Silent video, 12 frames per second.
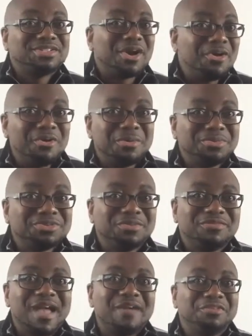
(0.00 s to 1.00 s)
terms
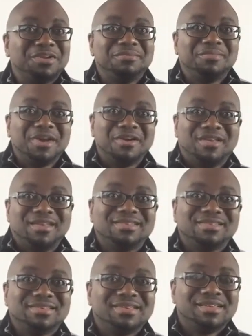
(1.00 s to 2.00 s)
with African Americans.